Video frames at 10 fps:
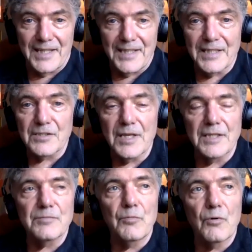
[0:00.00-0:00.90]
getting,
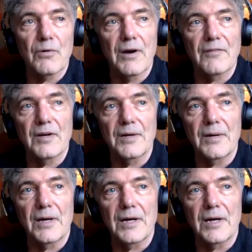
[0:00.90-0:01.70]
it's more of